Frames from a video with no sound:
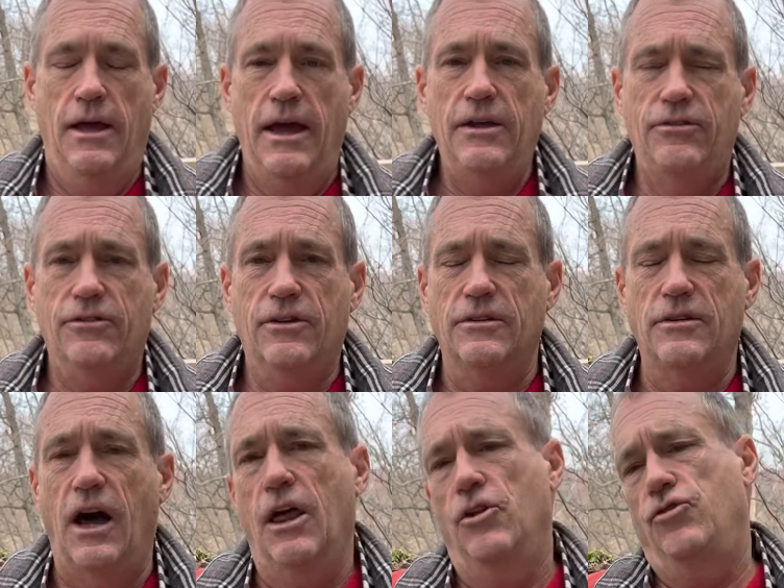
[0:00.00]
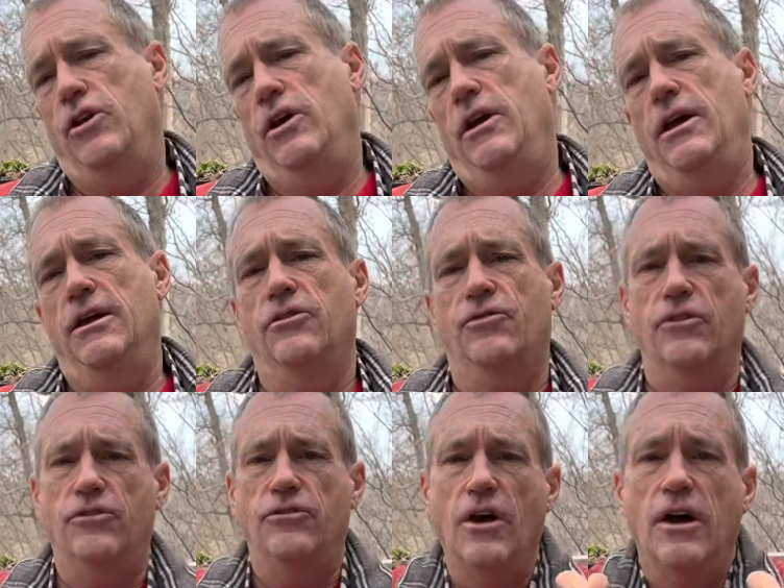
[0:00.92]
Eschatology is the
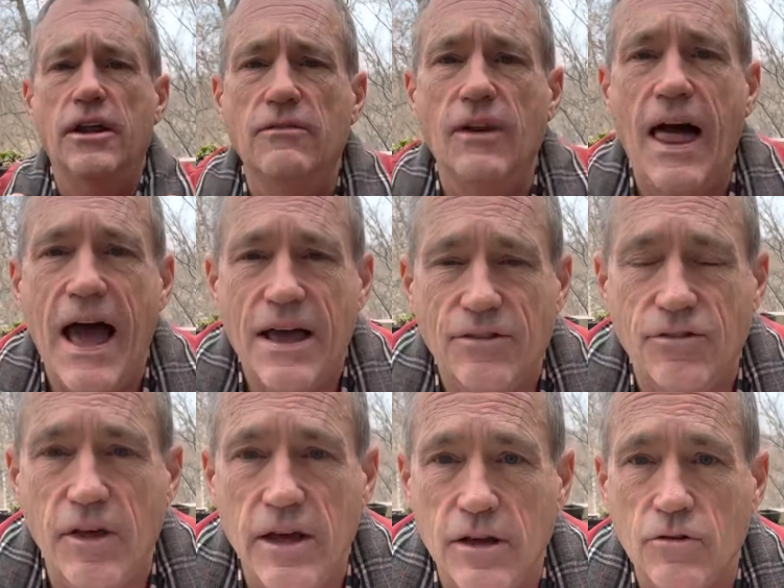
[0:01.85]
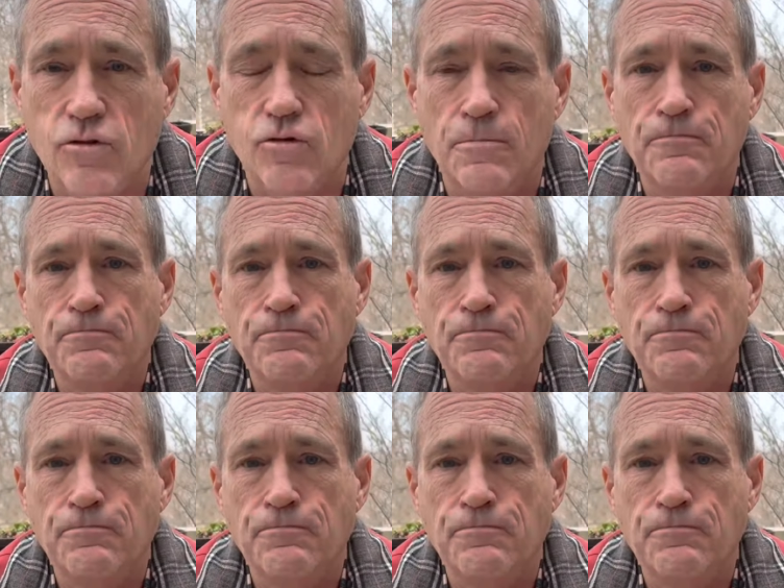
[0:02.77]
study of last things,